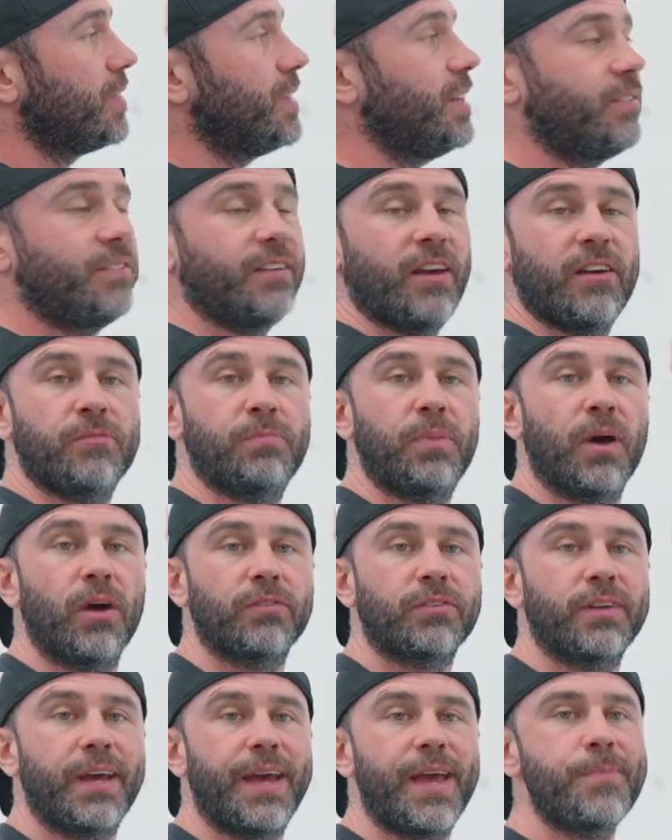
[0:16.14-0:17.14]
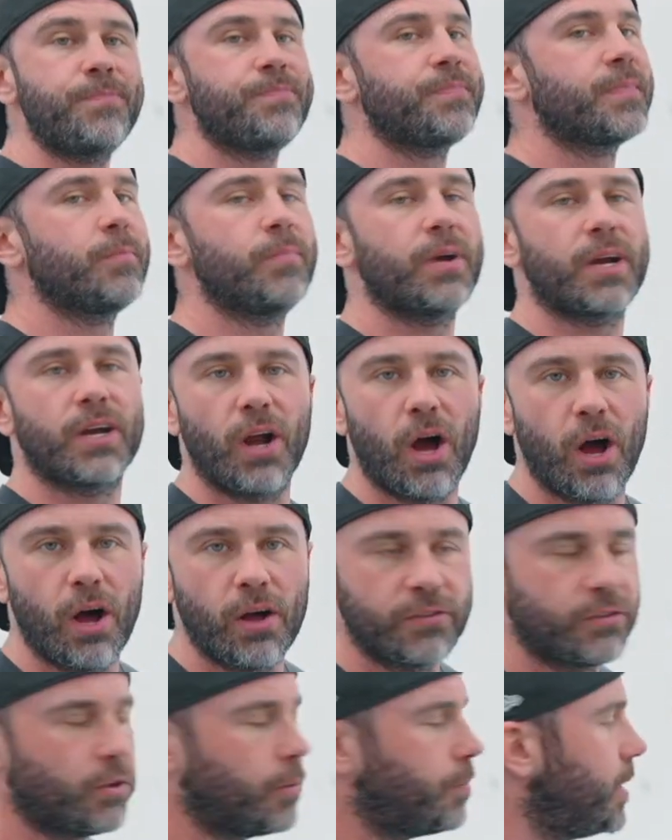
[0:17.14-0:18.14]
this says post-game, but could
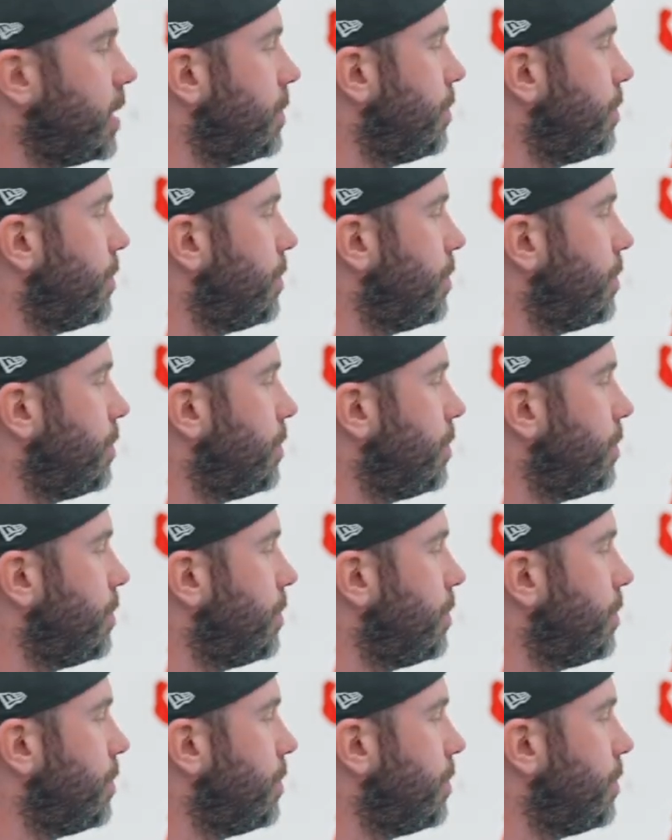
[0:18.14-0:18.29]
also be